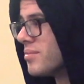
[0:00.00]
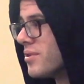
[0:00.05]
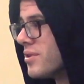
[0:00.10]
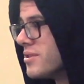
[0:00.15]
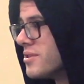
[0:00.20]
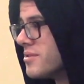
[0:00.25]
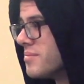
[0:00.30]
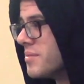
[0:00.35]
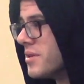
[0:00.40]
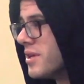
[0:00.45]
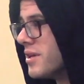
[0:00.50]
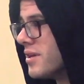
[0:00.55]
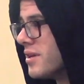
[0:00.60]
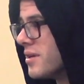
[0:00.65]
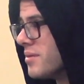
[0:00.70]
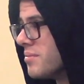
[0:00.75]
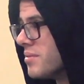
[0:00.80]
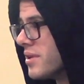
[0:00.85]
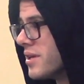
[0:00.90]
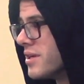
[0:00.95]
puts me in
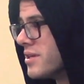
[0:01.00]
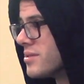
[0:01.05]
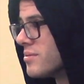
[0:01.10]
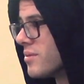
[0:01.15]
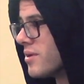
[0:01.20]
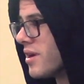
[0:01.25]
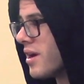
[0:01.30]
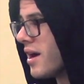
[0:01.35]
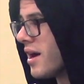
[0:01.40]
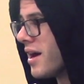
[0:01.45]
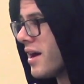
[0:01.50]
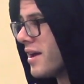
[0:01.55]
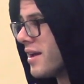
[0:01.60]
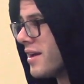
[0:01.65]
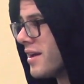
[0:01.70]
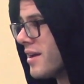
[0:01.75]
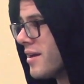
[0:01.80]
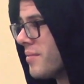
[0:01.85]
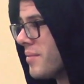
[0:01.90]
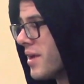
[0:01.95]
a place where I
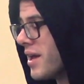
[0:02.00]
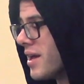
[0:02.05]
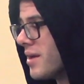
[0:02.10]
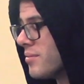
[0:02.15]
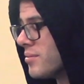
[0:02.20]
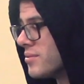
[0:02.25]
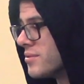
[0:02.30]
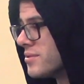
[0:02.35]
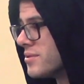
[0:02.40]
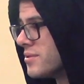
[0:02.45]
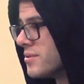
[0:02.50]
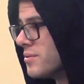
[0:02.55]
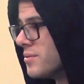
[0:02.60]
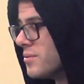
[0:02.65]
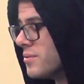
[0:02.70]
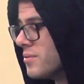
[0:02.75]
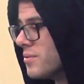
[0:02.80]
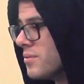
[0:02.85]
am able to